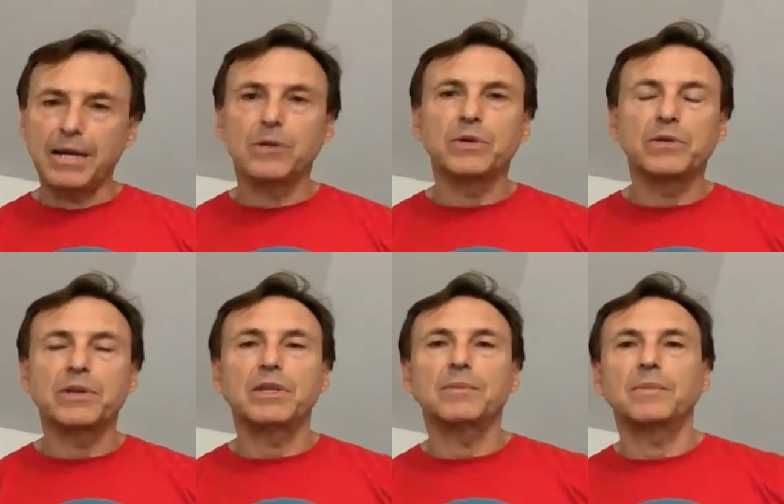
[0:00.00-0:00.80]
agree
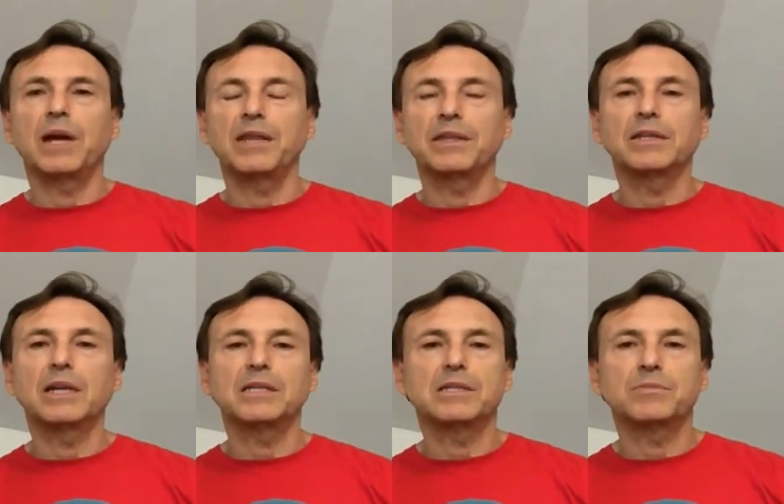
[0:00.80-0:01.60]
with them. I think
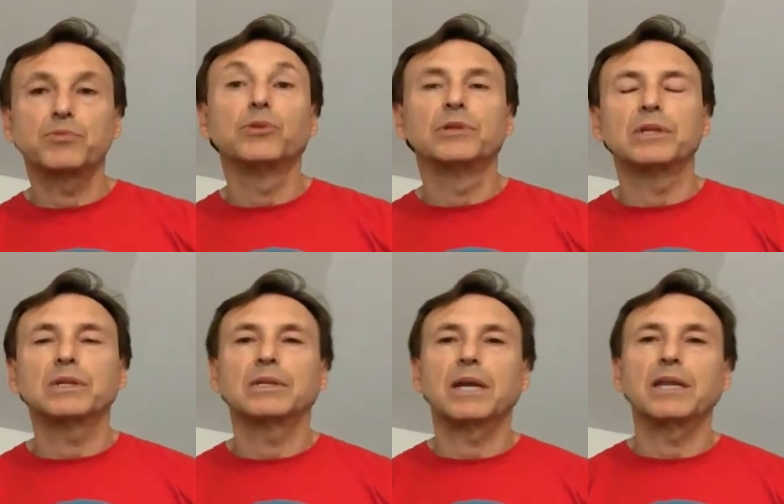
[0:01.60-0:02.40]
that's prudent.
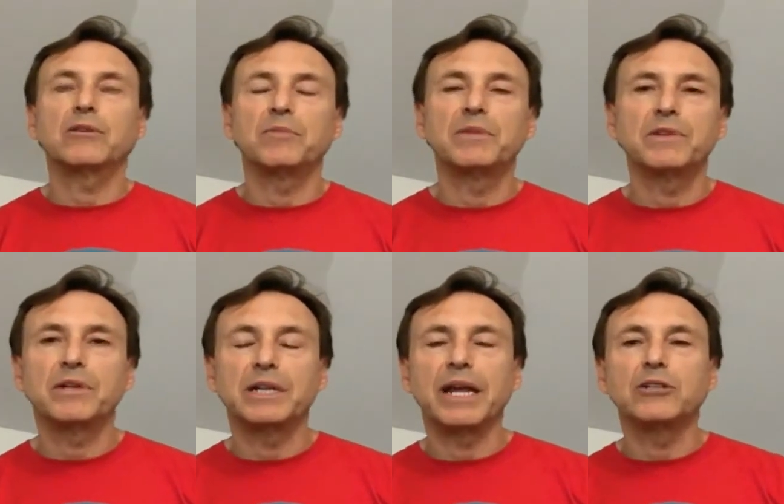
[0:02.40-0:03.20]
I think it would be
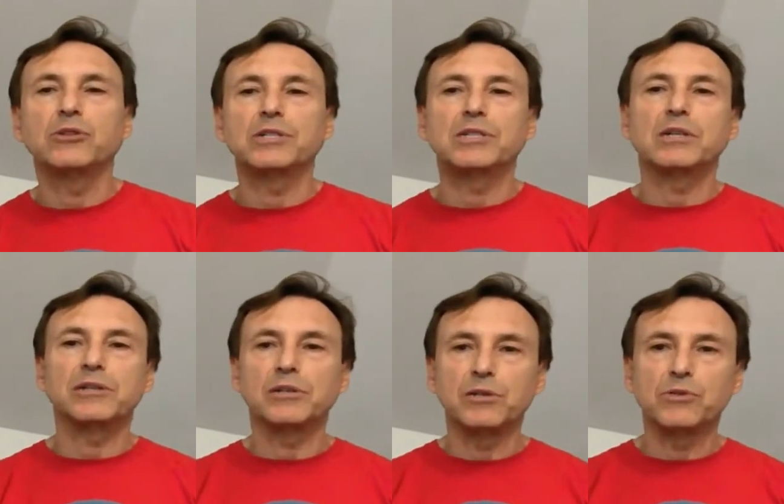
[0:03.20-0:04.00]
very dangerous. You know,
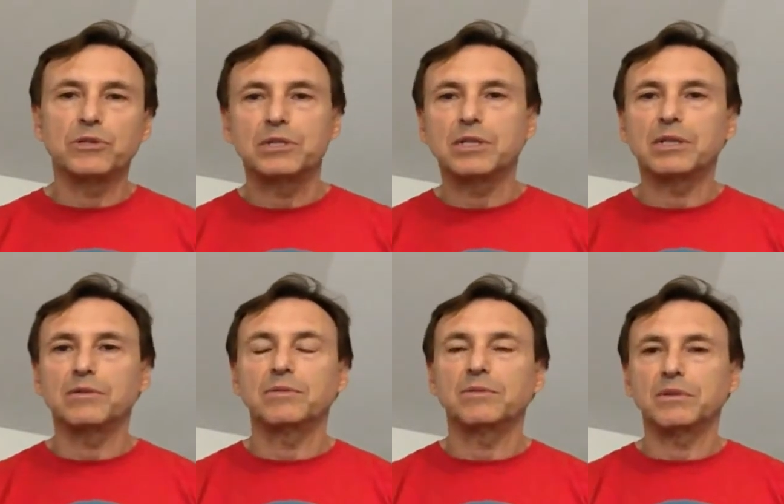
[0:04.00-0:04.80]
you lose
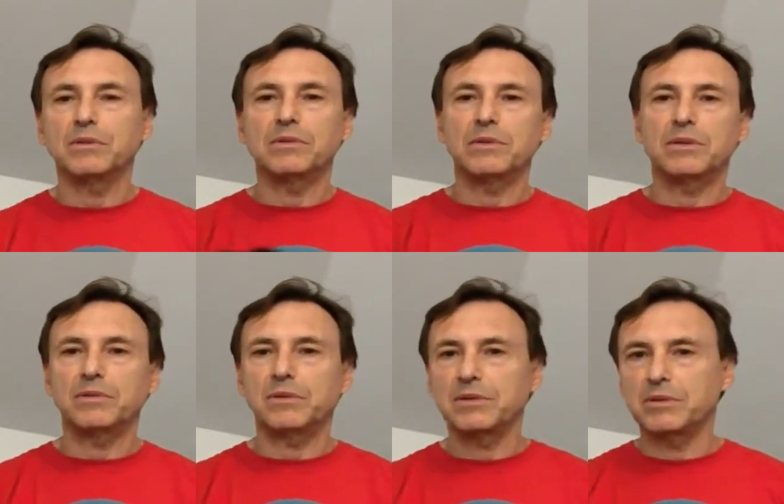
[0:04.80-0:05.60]
uh, the
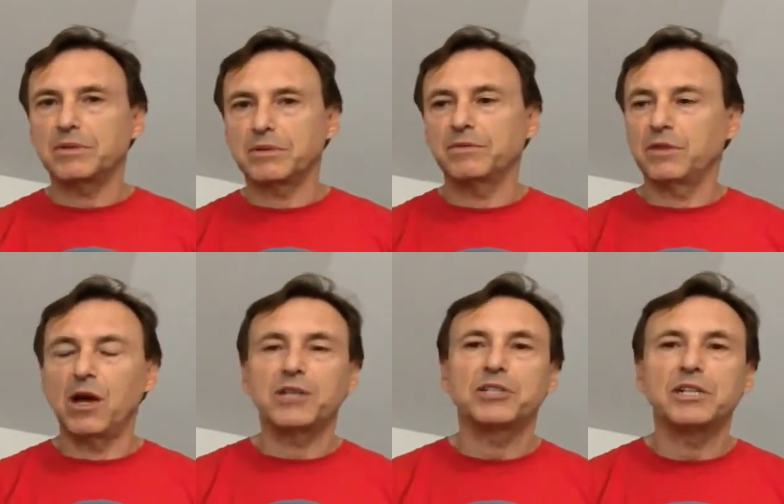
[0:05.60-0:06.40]

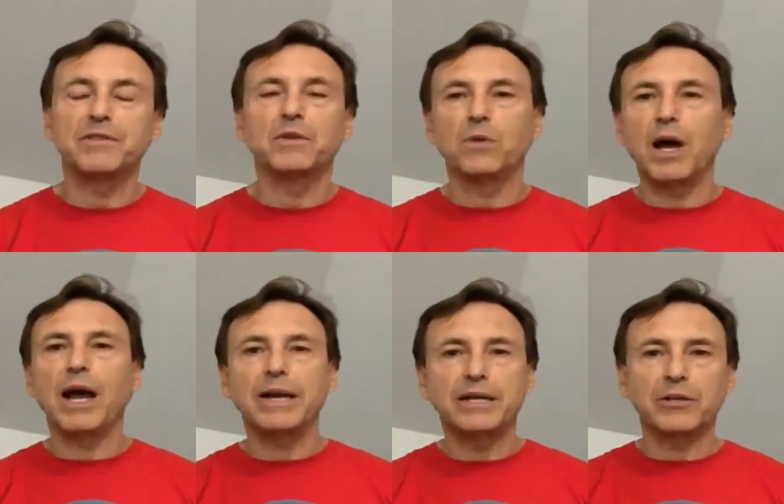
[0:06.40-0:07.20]
velocity of the
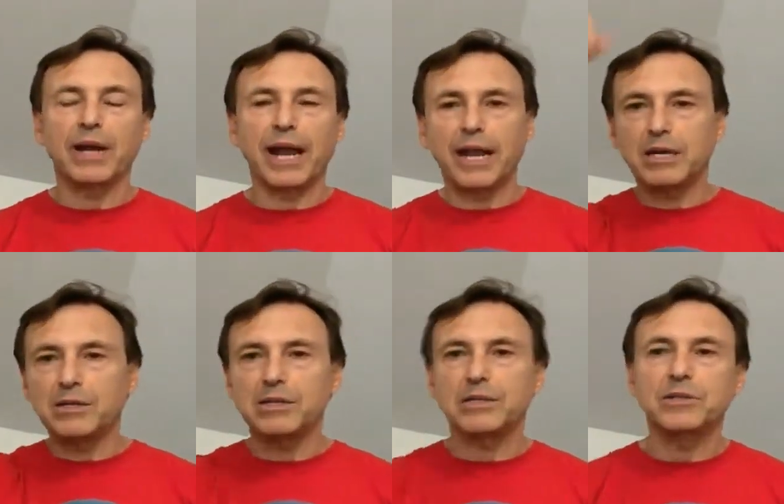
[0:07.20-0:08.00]
ride and your hand.
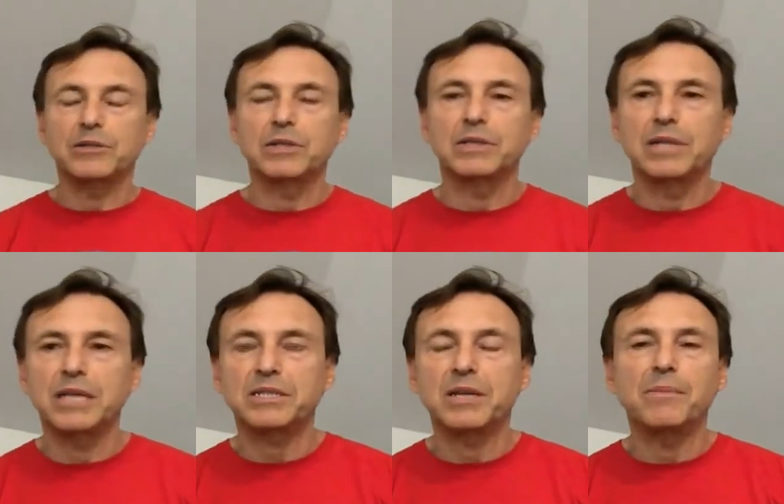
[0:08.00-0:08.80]
You know, you could
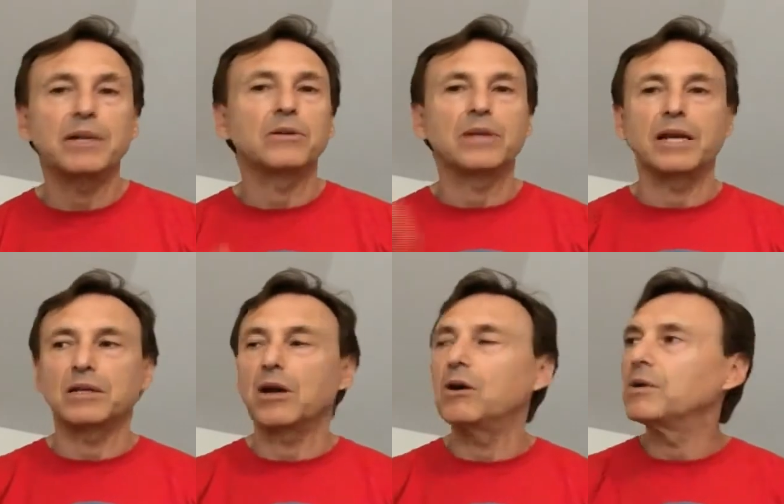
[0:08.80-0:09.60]
hit somebody or let it
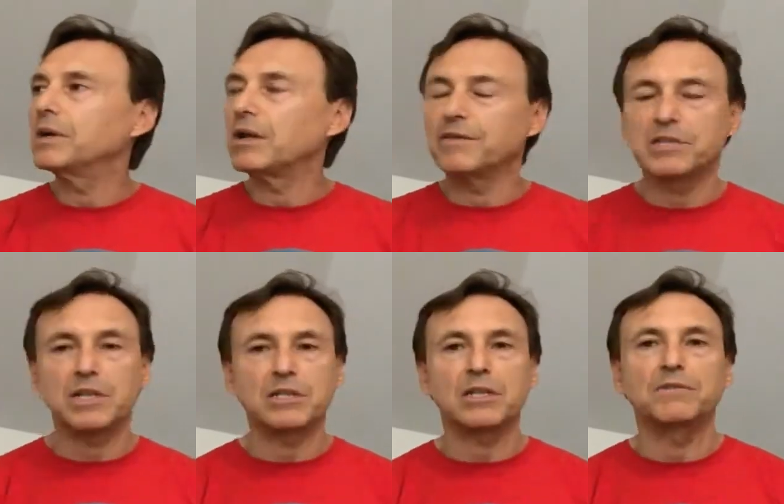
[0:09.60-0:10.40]
go, and all of a
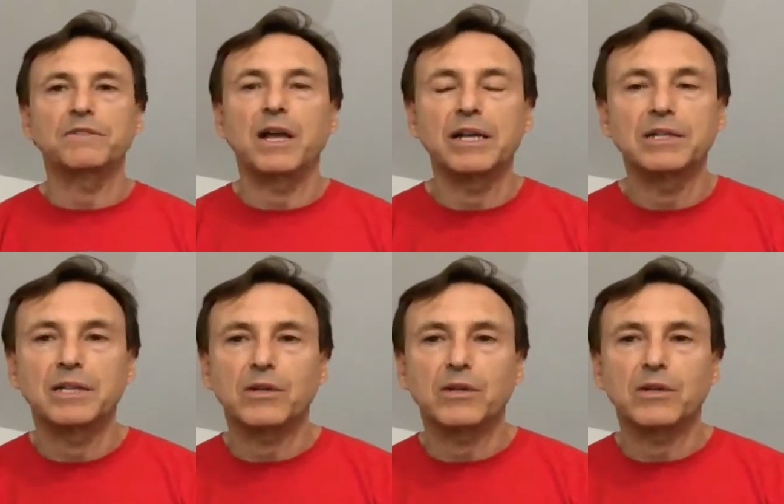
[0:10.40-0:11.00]
sudden it's going to fly into the